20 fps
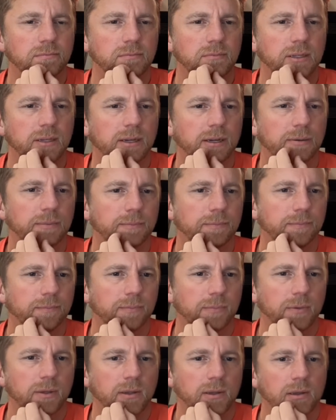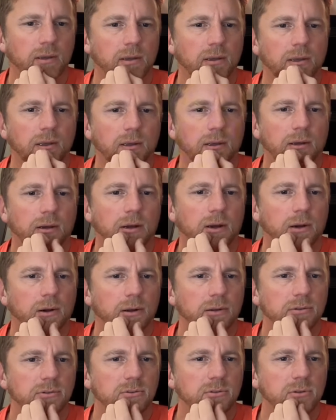Yeah. All
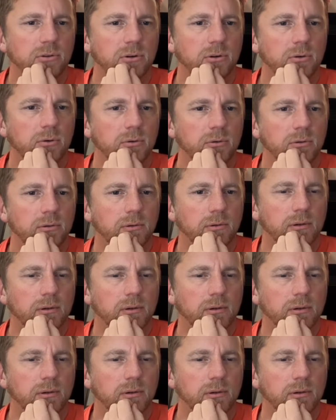right, so